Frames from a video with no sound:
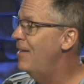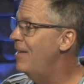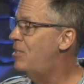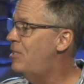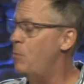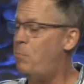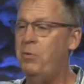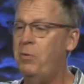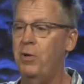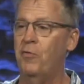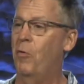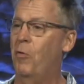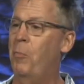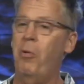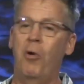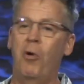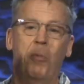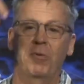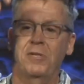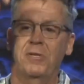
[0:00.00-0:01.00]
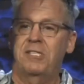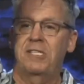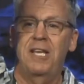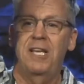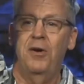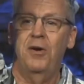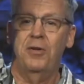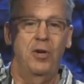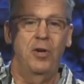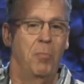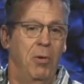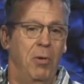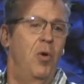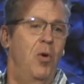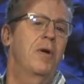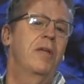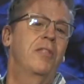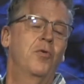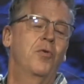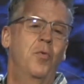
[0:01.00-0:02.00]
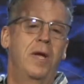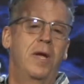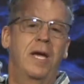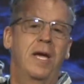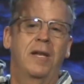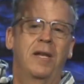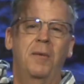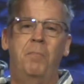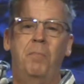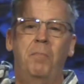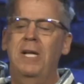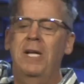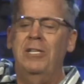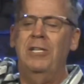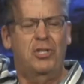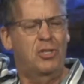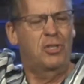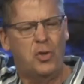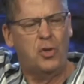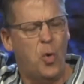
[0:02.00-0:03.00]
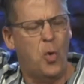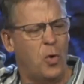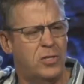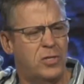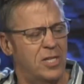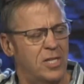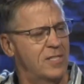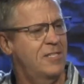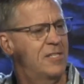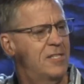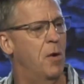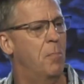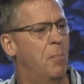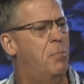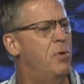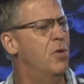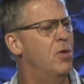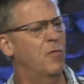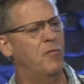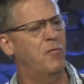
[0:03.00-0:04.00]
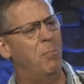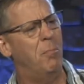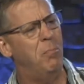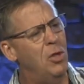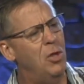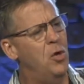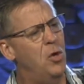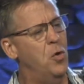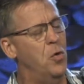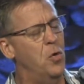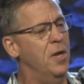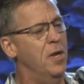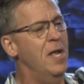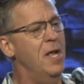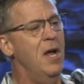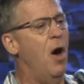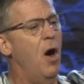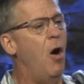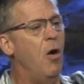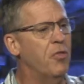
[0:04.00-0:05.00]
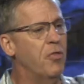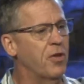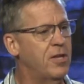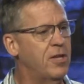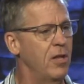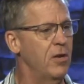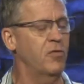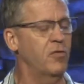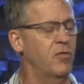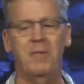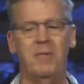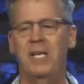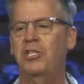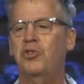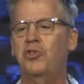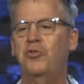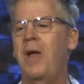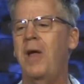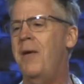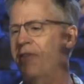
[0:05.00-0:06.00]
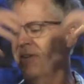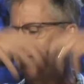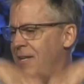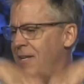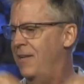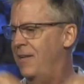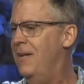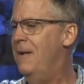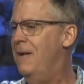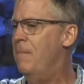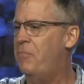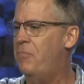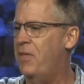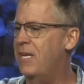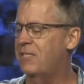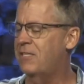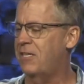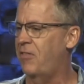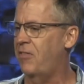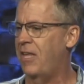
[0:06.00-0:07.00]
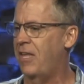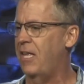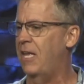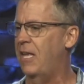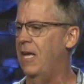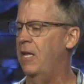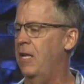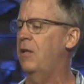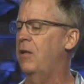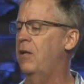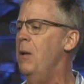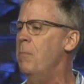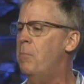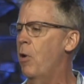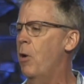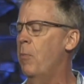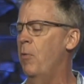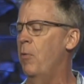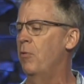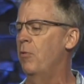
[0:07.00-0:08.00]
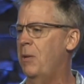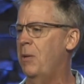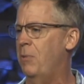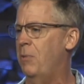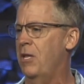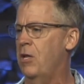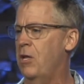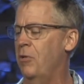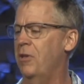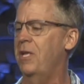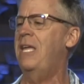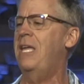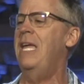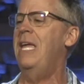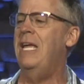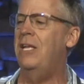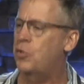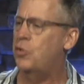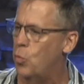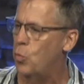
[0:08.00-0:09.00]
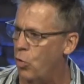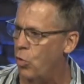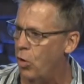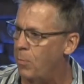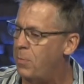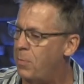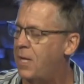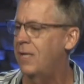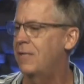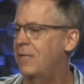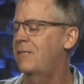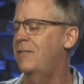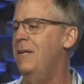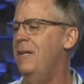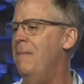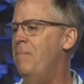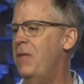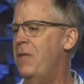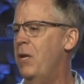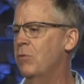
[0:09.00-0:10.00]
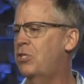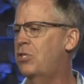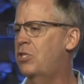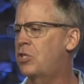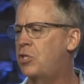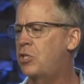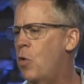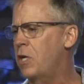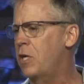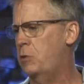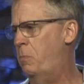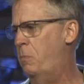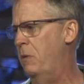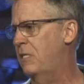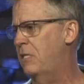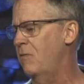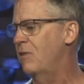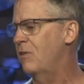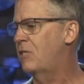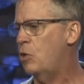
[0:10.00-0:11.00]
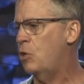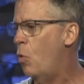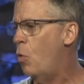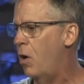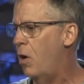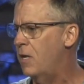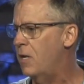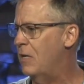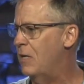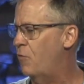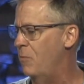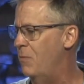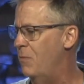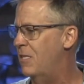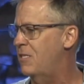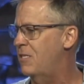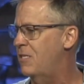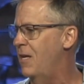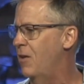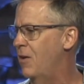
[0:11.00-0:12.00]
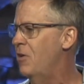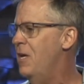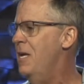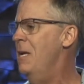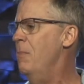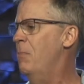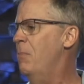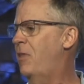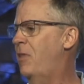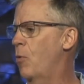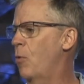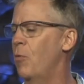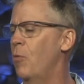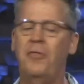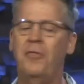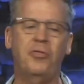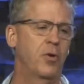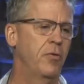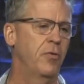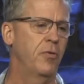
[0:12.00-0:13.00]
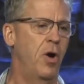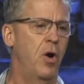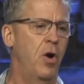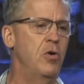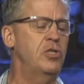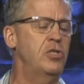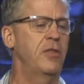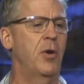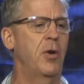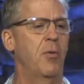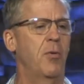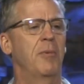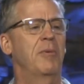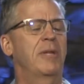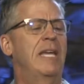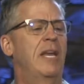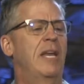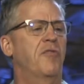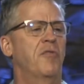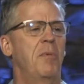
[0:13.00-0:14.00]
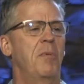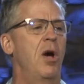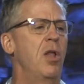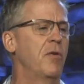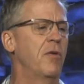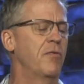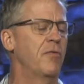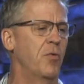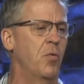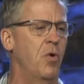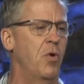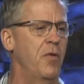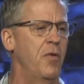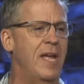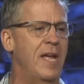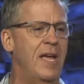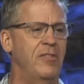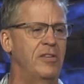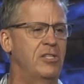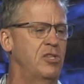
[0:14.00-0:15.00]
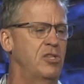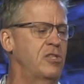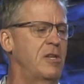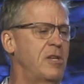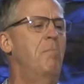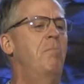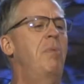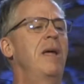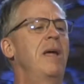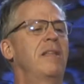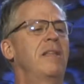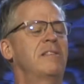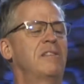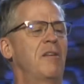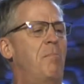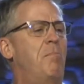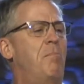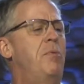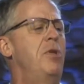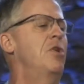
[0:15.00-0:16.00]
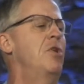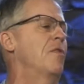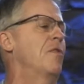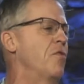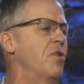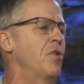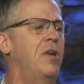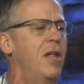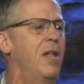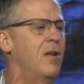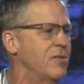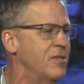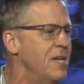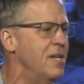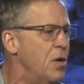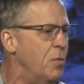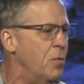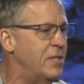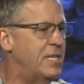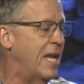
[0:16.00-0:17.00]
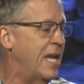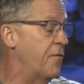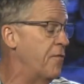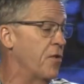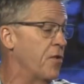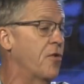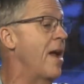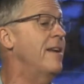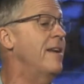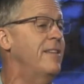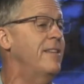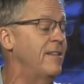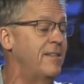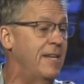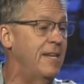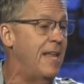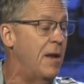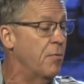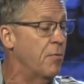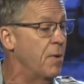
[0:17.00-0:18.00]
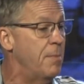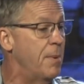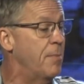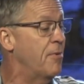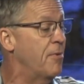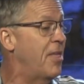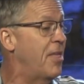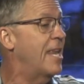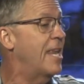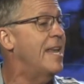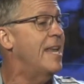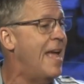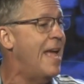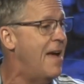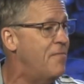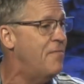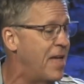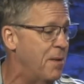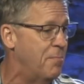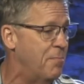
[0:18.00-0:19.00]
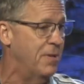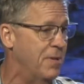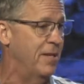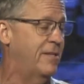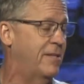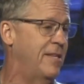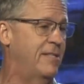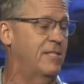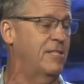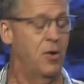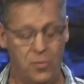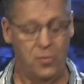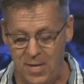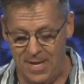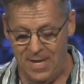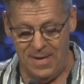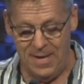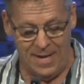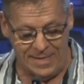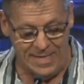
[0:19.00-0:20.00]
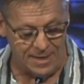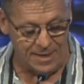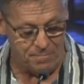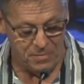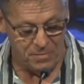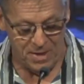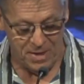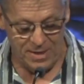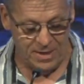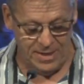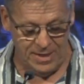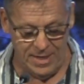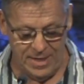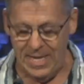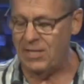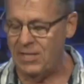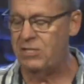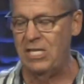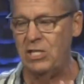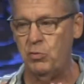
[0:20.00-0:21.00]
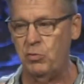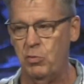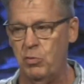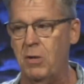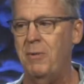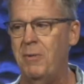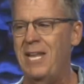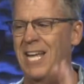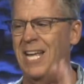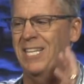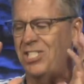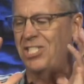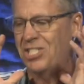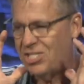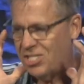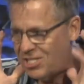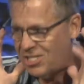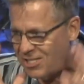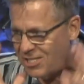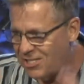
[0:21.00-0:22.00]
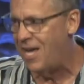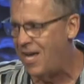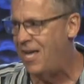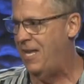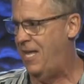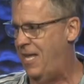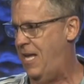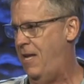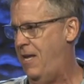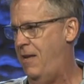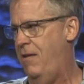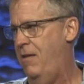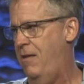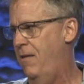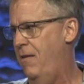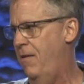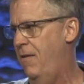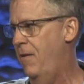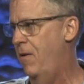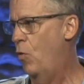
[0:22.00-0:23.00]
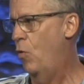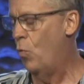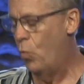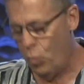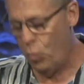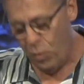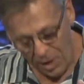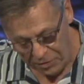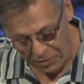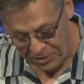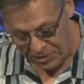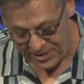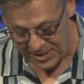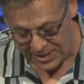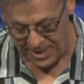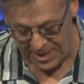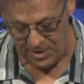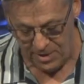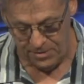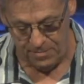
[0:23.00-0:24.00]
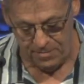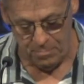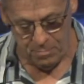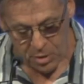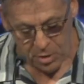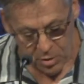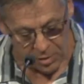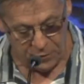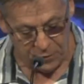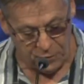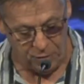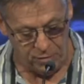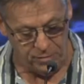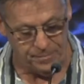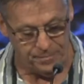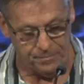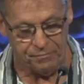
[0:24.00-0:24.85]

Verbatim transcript: See a beautiful purple sail, you know, blowing in the wind and just gorgeous, you know, beautiful blue and all the colors from the extravagant things that they could get. Purple typically only kings wore because it was so expensive and so hard to get from these snails. But they were out there on the ocean. They were able to get it from all over the world. And they had this just abundance of beautiful colors. We take it for granted today. Remember, they didn't have that ability. So again, it, this would have been a stunning, wealthy town. Beautiful.